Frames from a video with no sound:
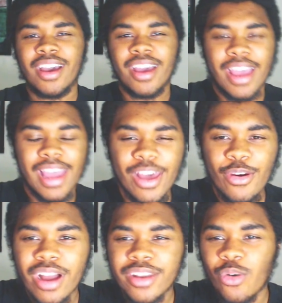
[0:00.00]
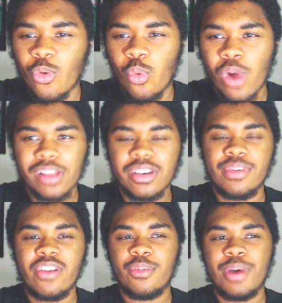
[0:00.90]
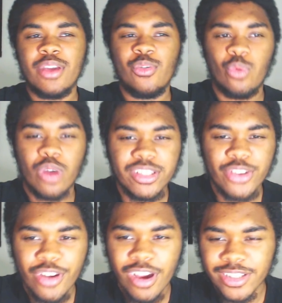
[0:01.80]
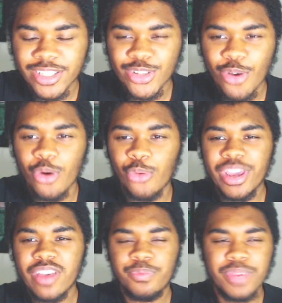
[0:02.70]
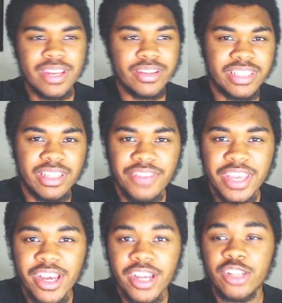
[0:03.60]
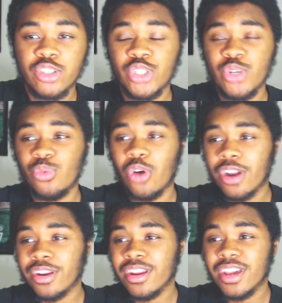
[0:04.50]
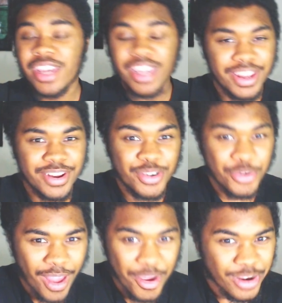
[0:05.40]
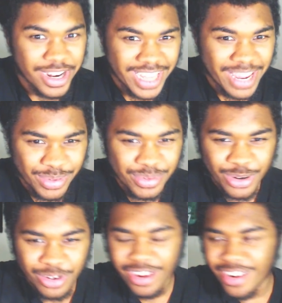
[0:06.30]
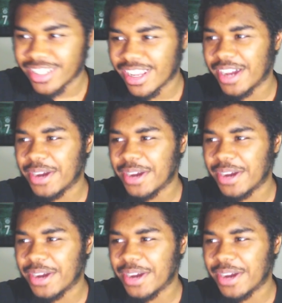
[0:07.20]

Hello and welcome everybody, what is going on? So we have beaten Sevilla 2-1 in quite a weird game, to be totally honest.